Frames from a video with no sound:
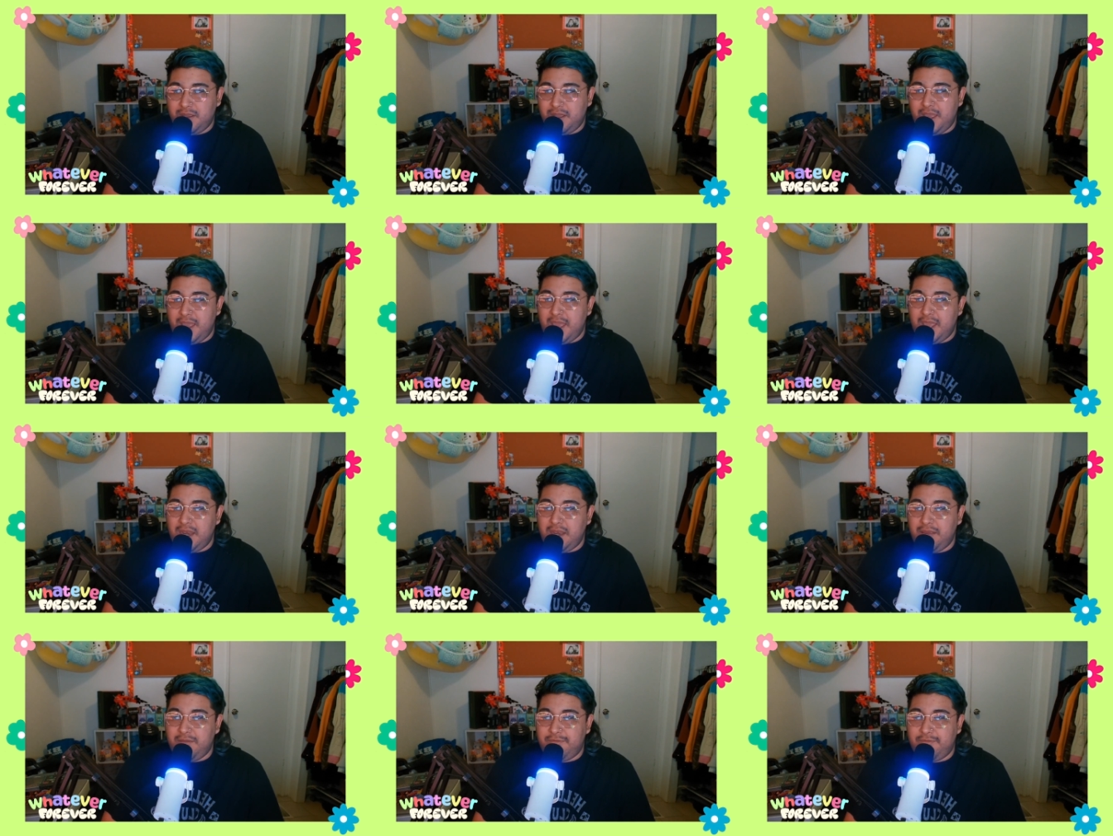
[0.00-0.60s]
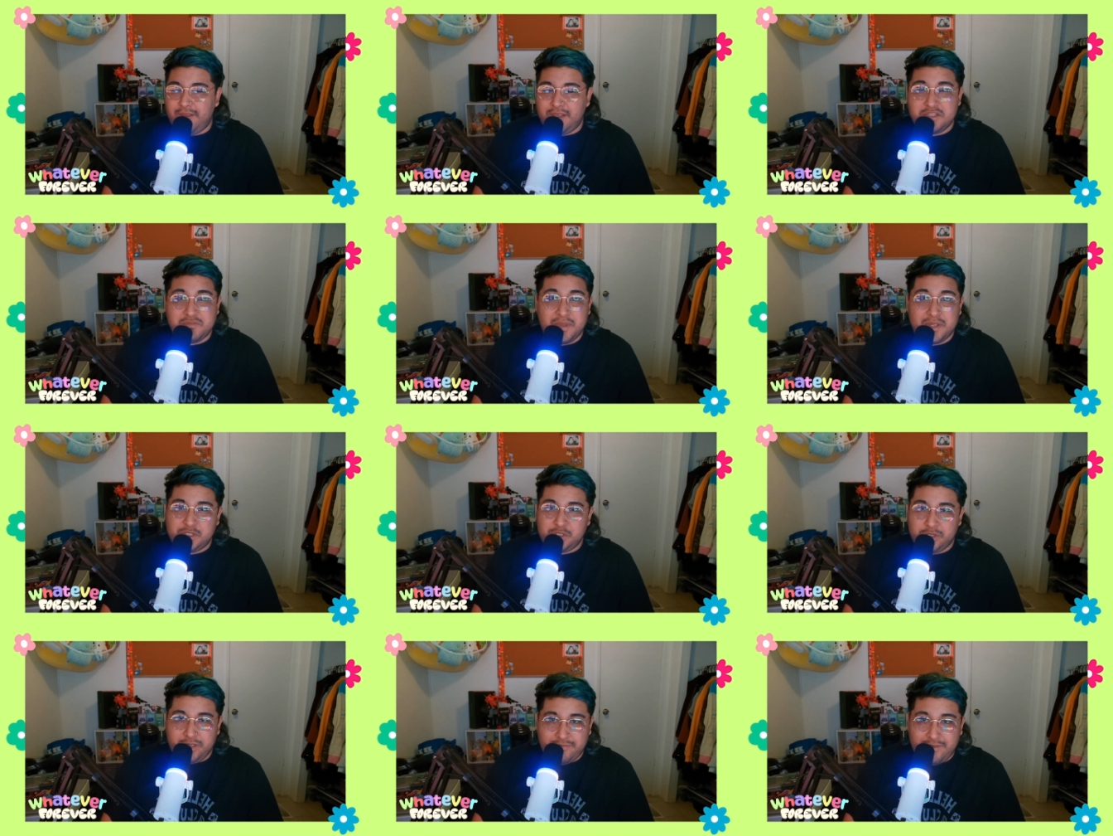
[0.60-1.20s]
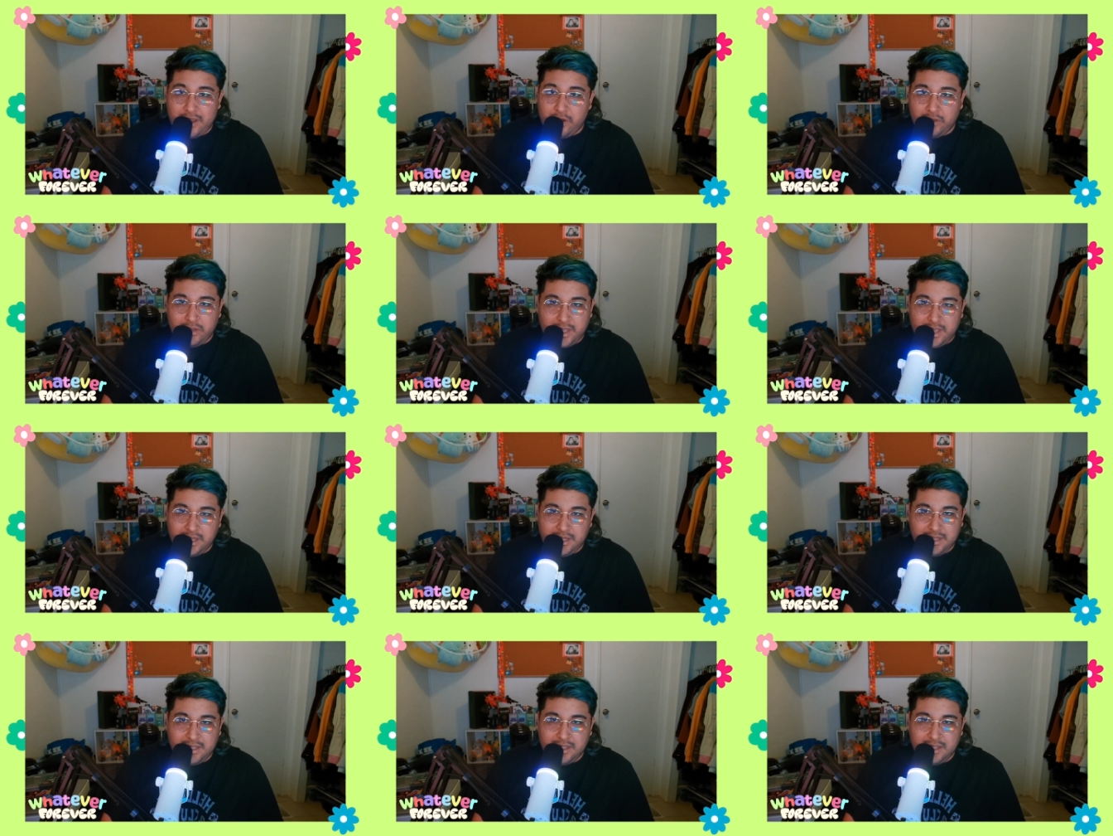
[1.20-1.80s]
And if I, especially if I don't
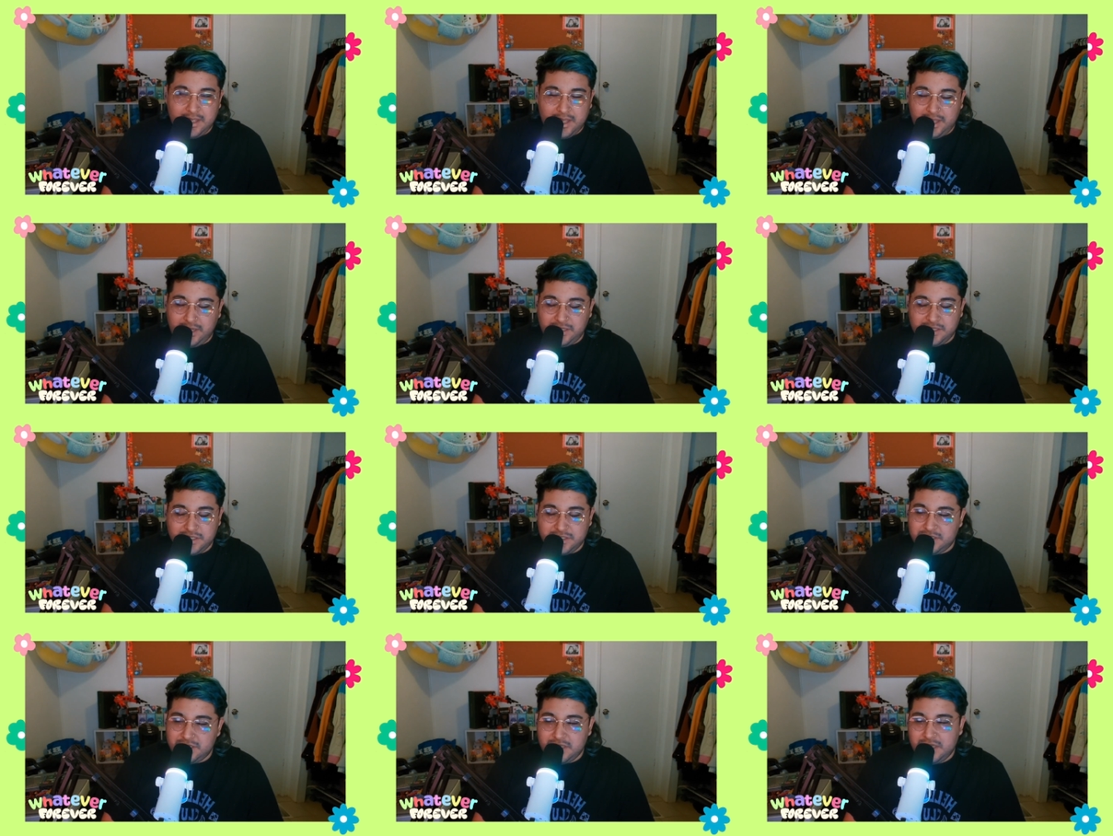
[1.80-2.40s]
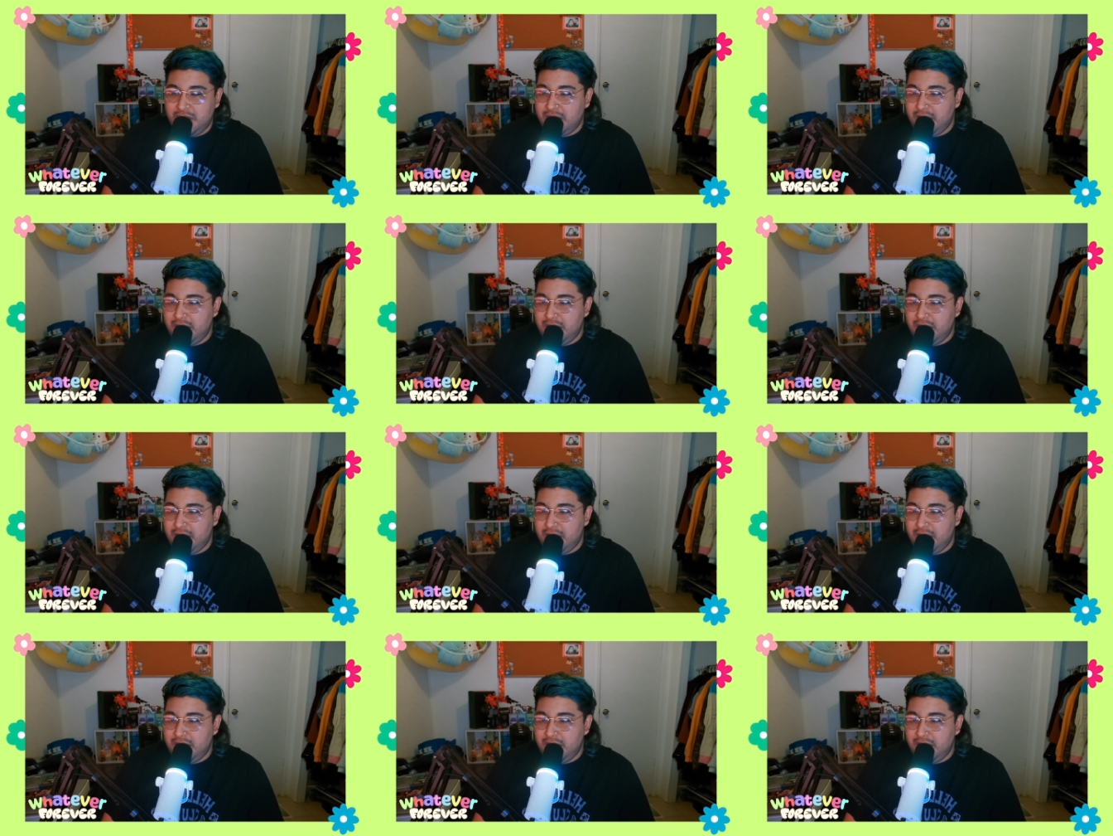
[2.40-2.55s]
like it, I just,